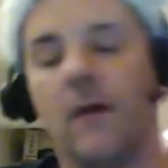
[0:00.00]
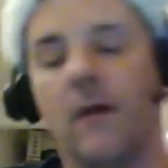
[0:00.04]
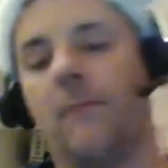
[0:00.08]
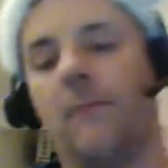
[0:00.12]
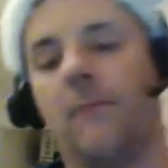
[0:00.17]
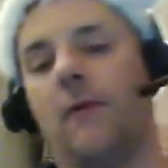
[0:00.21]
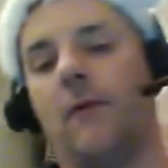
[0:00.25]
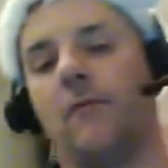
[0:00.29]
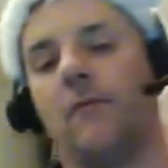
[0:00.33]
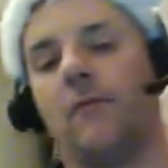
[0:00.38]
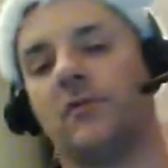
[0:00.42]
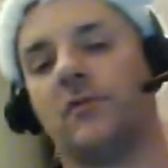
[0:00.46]

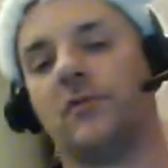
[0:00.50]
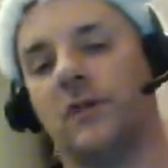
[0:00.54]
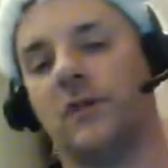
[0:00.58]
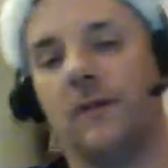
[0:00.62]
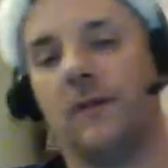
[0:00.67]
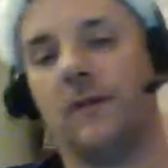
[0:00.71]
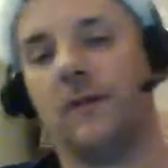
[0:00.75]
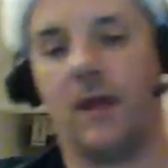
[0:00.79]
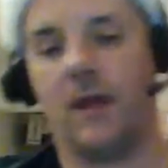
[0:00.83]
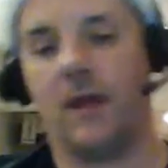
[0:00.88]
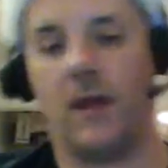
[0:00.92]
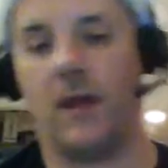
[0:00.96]
But we'll see.
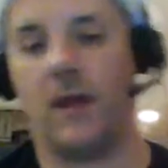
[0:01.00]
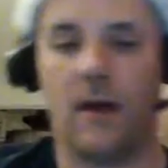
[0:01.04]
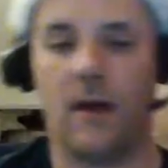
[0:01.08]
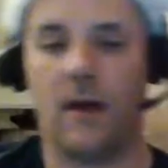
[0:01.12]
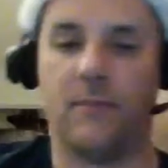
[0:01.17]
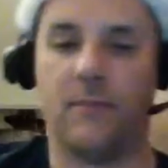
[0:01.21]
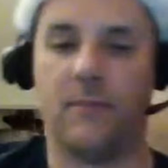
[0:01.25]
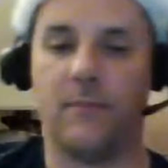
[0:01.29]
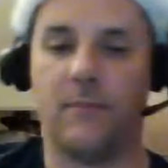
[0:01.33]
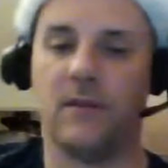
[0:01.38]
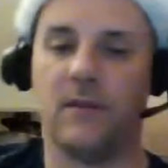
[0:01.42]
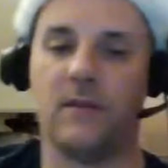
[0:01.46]

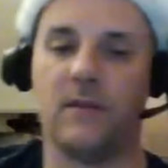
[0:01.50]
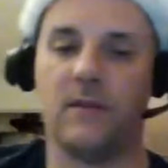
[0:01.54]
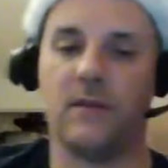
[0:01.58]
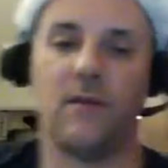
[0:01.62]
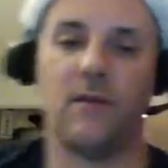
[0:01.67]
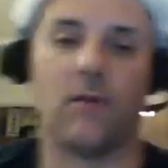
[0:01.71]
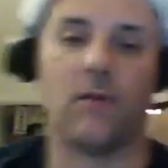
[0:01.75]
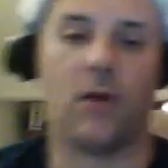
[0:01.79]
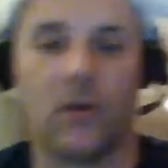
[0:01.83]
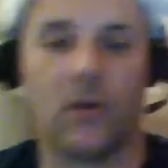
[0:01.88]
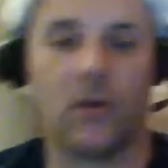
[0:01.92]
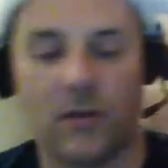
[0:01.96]
But
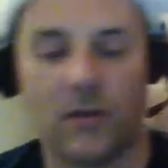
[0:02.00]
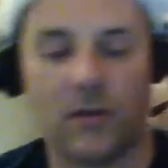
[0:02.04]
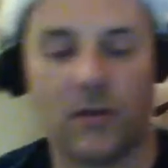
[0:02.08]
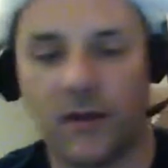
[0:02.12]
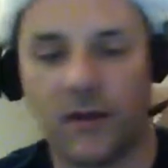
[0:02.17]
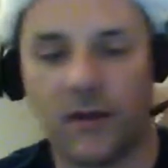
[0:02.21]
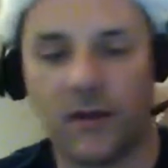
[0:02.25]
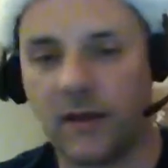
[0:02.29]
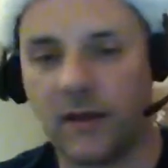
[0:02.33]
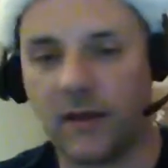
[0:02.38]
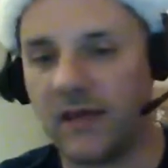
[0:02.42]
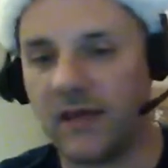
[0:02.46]
there are
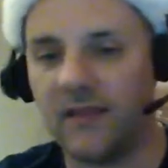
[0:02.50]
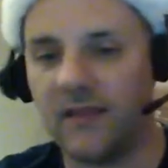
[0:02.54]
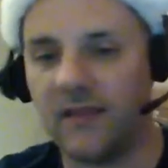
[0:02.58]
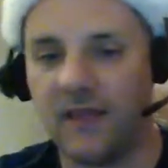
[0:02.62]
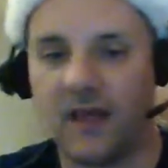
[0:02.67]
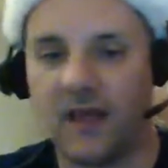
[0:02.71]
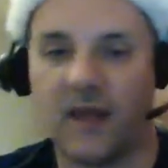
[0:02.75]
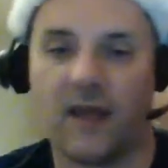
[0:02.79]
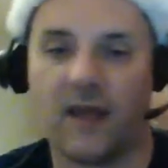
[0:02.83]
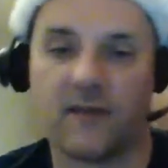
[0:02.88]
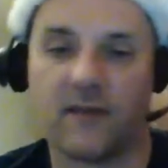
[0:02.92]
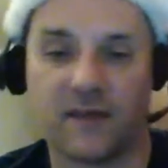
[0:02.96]
they
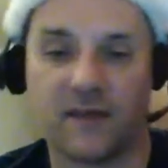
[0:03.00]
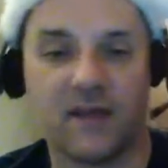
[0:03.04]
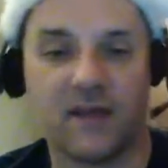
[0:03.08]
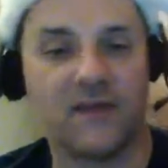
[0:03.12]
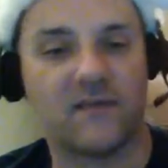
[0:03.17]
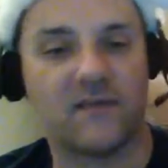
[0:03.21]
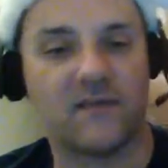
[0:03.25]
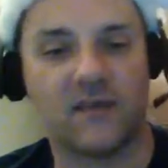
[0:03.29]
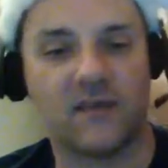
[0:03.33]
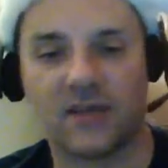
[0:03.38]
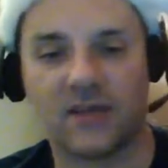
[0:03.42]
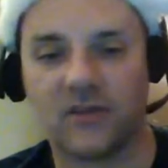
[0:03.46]
has a
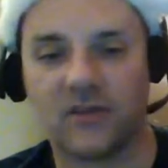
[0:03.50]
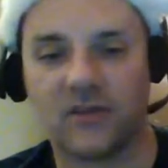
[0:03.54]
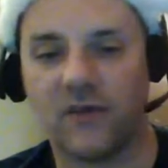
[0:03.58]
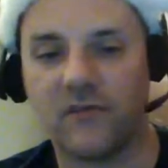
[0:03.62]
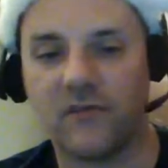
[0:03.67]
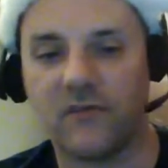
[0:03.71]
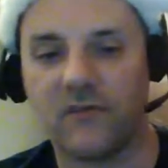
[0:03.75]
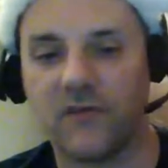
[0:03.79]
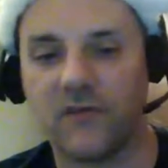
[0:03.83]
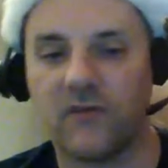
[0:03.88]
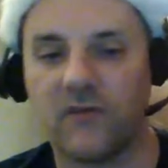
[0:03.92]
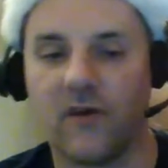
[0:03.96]
kids section
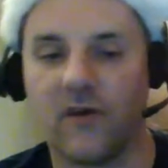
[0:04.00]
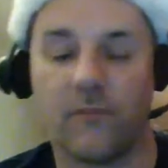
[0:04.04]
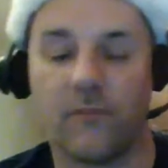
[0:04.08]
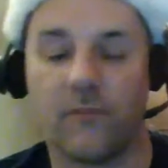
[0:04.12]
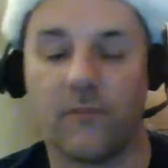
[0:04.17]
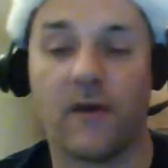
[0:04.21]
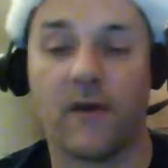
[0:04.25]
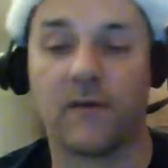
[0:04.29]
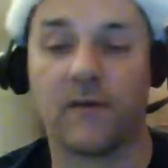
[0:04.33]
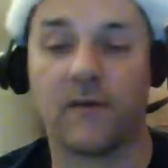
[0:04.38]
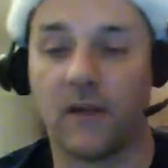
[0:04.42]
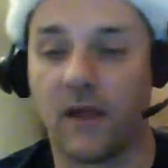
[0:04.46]
also, so I
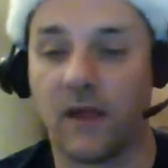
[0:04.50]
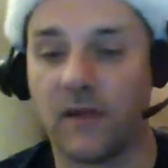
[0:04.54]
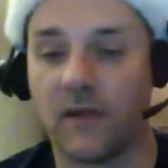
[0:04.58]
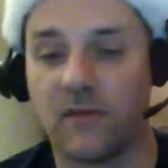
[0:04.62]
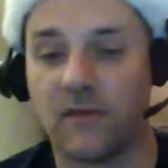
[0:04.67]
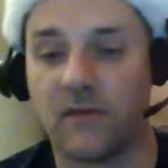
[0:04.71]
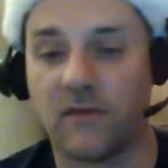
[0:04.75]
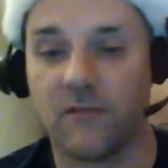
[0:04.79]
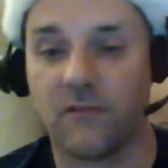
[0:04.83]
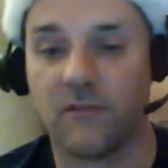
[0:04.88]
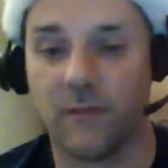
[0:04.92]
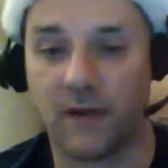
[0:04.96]
found a lot of
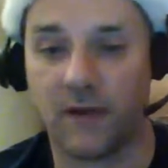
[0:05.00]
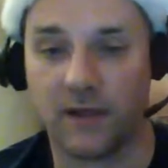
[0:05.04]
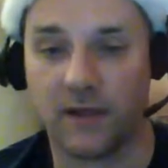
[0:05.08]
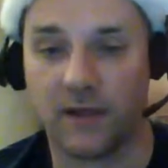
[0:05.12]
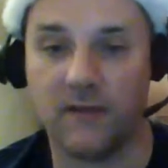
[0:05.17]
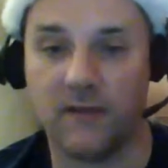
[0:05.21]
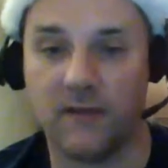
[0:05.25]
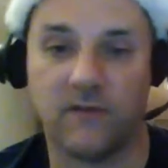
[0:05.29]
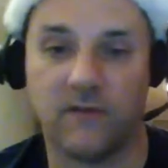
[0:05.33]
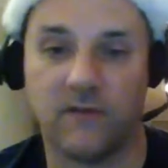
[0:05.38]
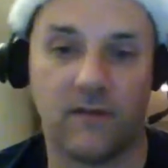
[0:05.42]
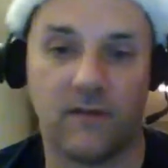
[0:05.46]
stuff for my
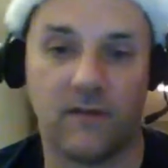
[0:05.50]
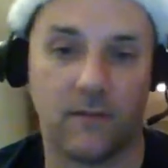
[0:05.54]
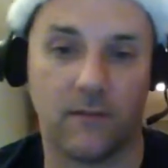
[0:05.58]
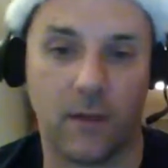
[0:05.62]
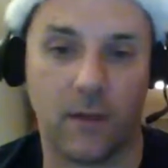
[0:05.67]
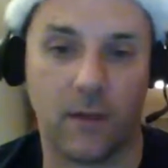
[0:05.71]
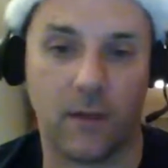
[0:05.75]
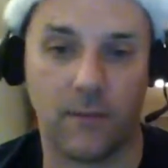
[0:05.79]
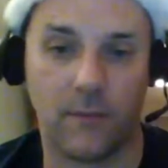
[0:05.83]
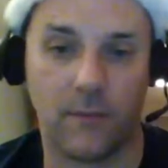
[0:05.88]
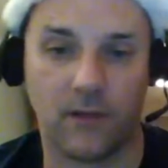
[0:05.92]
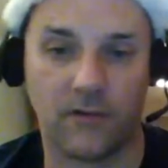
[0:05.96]
kids there that
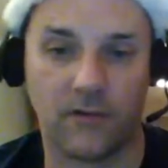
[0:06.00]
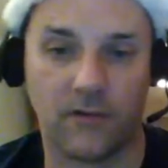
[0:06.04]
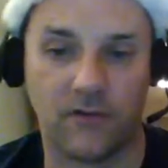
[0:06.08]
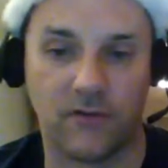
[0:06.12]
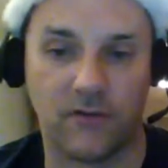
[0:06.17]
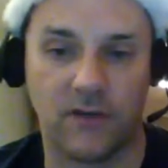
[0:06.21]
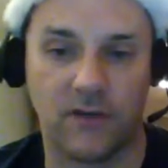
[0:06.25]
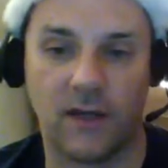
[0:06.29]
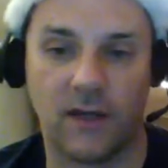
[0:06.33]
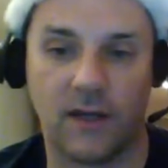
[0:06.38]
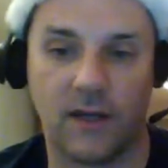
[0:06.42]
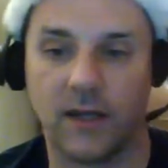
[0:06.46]
might be
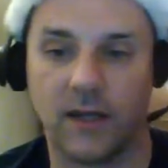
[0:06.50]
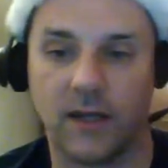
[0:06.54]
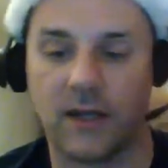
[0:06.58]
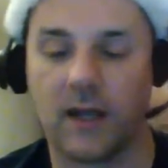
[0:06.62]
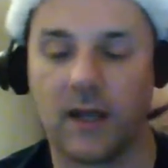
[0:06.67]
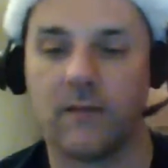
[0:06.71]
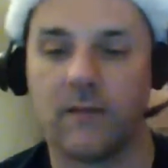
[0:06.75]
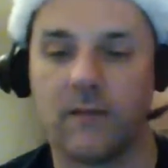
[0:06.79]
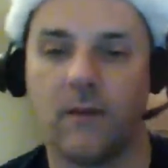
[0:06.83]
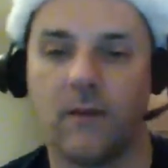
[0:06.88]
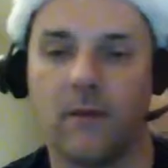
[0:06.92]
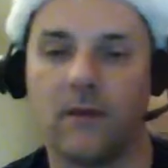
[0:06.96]
interested. I
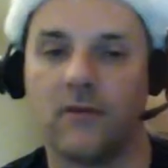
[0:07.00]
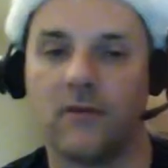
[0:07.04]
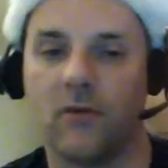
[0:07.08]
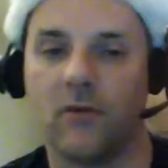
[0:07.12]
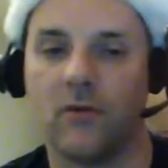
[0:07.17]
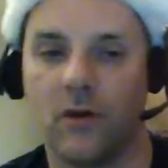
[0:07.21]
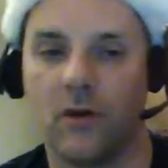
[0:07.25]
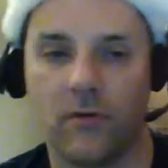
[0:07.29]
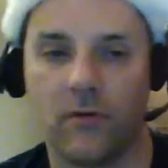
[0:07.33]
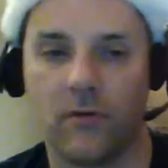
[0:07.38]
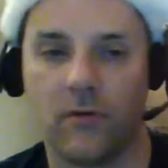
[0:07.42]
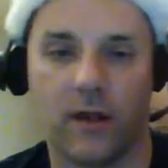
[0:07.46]
got my
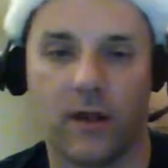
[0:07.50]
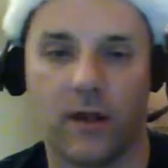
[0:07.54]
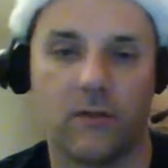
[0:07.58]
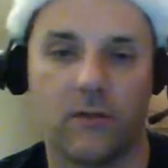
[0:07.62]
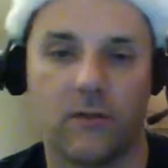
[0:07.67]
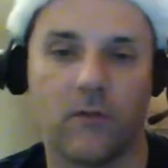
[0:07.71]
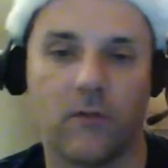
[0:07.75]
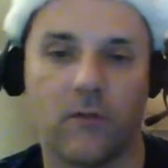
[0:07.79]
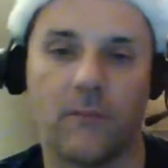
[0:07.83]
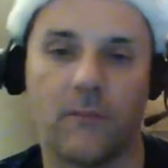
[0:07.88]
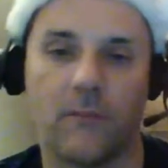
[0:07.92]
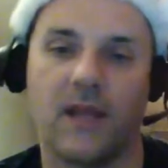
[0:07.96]
daughter a
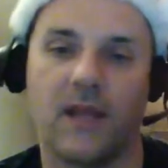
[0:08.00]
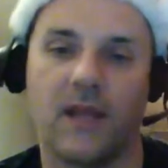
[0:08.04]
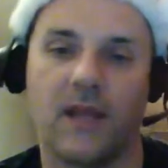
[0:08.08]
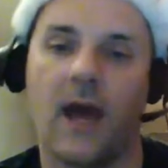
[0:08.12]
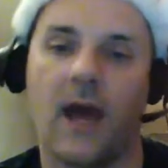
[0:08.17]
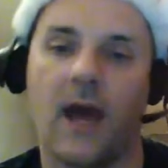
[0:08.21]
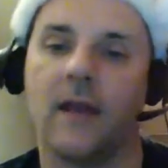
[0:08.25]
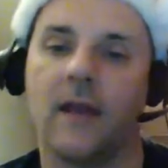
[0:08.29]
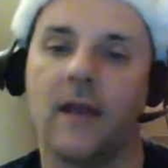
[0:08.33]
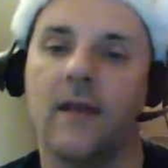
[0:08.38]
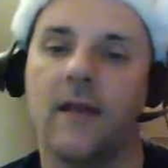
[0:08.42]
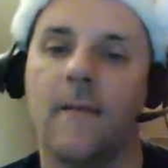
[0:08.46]
Grumpy
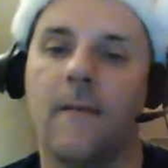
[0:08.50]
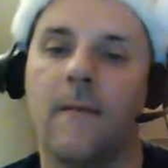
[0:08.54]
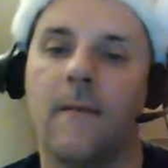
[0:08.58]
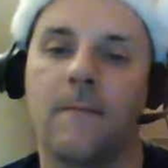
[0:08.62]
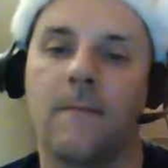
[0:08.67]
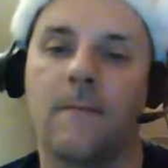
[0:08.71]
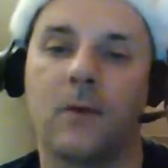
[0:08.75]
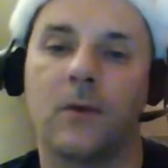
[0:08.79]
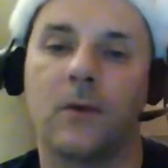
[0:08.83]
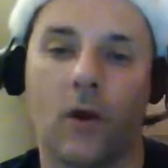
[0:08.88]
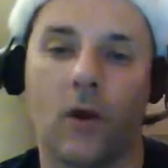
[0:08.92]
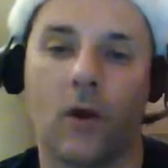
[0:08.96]
Cat
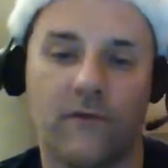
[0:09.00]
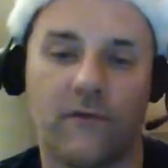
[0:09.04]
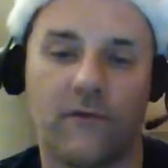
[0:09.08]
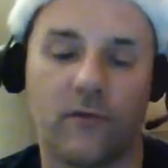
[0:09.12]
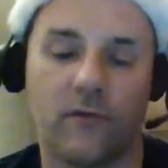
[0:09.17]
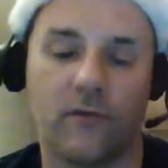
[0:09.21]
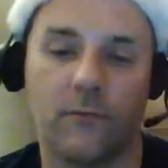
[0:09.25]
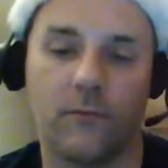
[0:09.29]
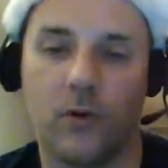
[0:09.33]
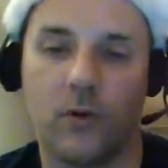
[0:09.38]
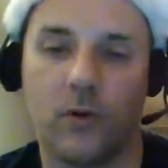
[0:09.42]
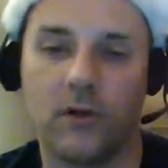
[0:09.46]

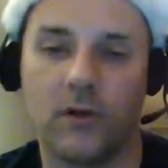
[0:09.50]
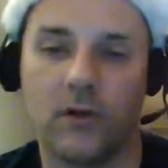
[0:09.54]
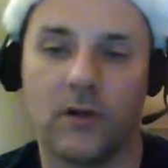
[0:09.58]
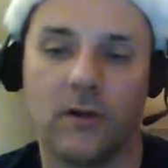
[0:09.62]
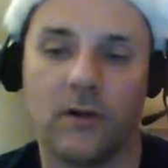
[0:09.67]
Garfield book